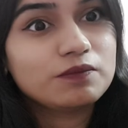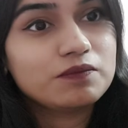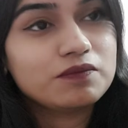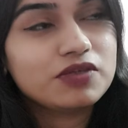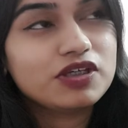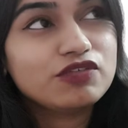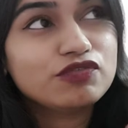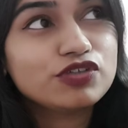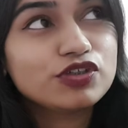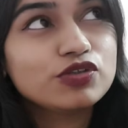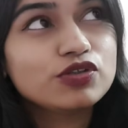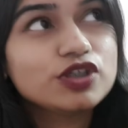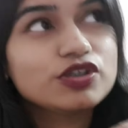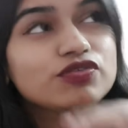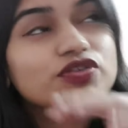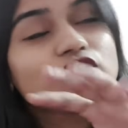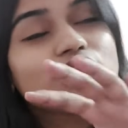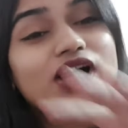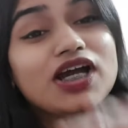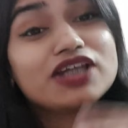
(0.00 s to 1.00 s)

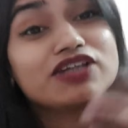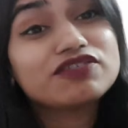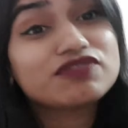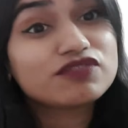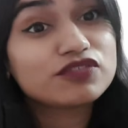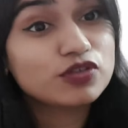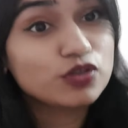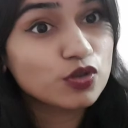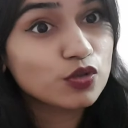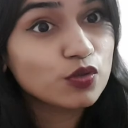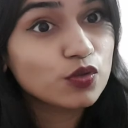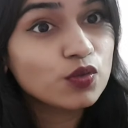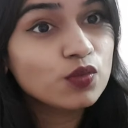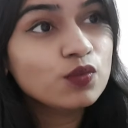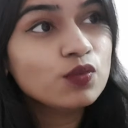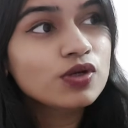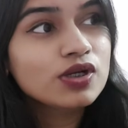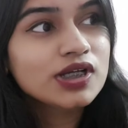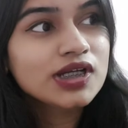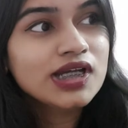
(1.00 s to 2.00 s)
if you kind of
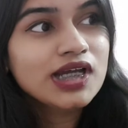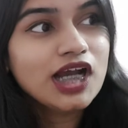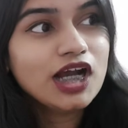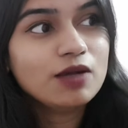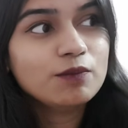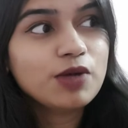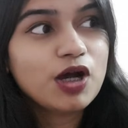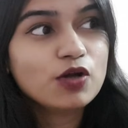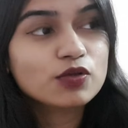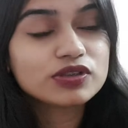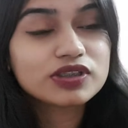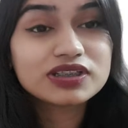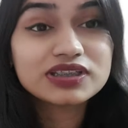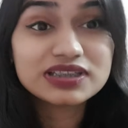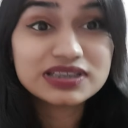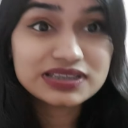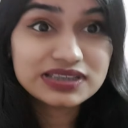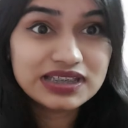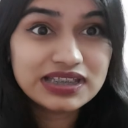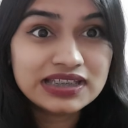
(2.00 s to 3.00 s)
know about the
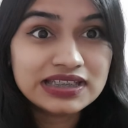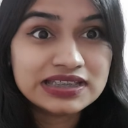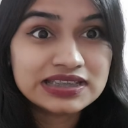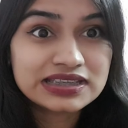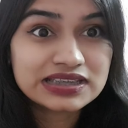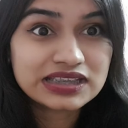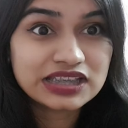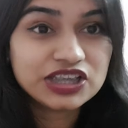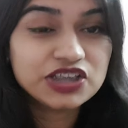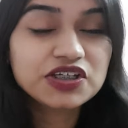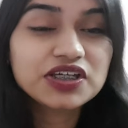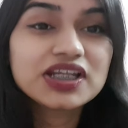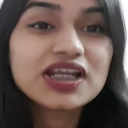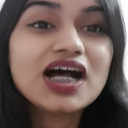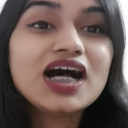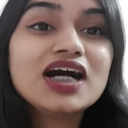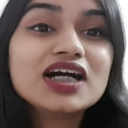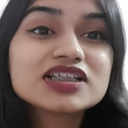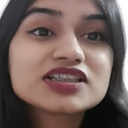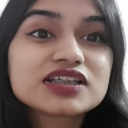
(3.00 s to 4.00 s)
disease, then you can
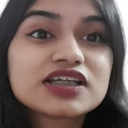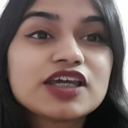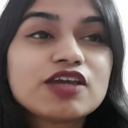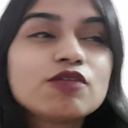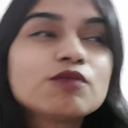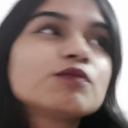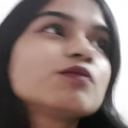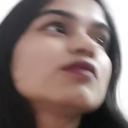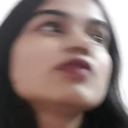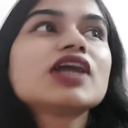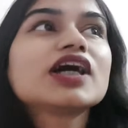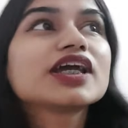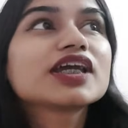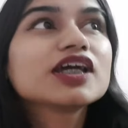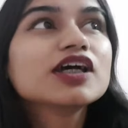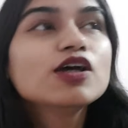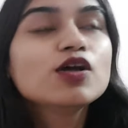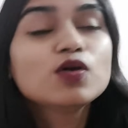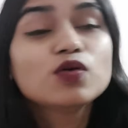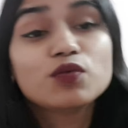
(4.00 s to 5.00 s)
ask him like
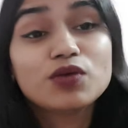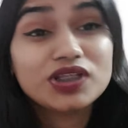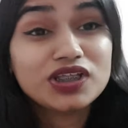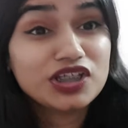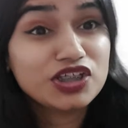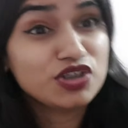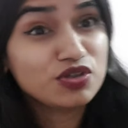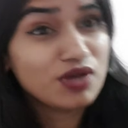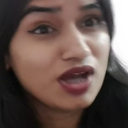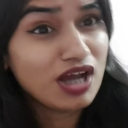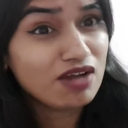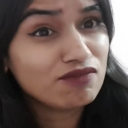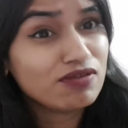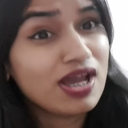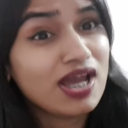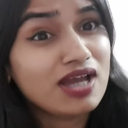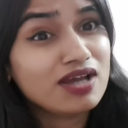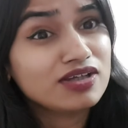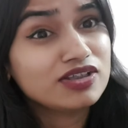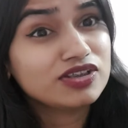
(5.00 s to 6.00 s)
whether
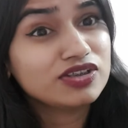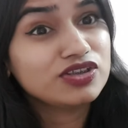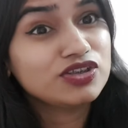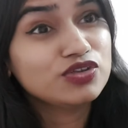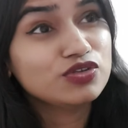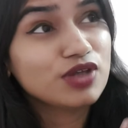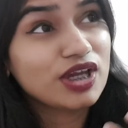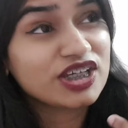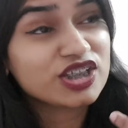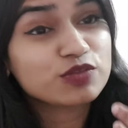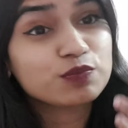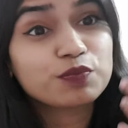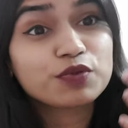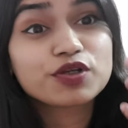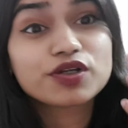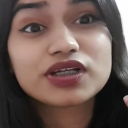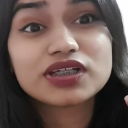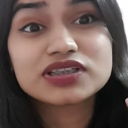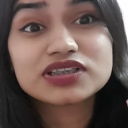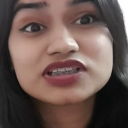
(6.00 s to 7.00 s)
you
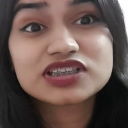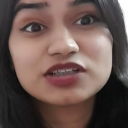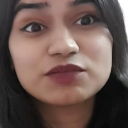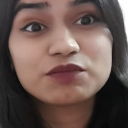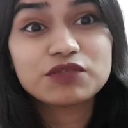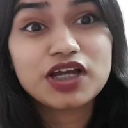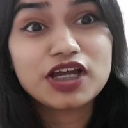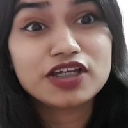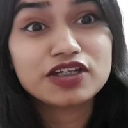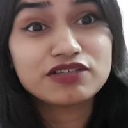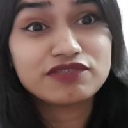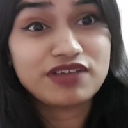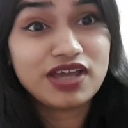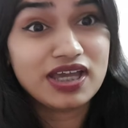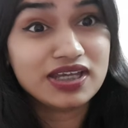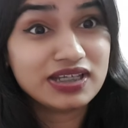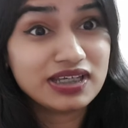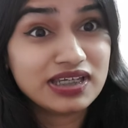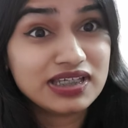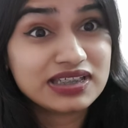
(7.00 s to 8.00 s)
experience some kind of
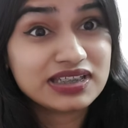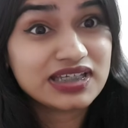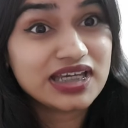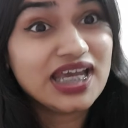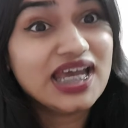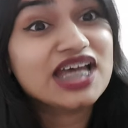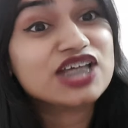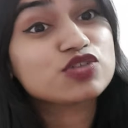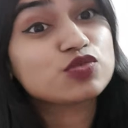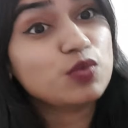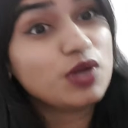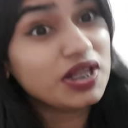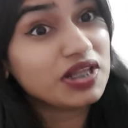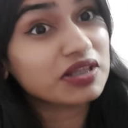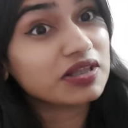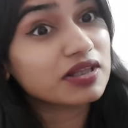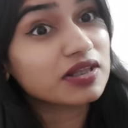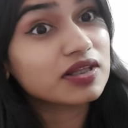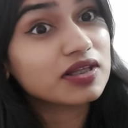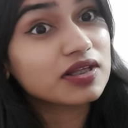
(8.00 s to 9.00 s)
headache as well.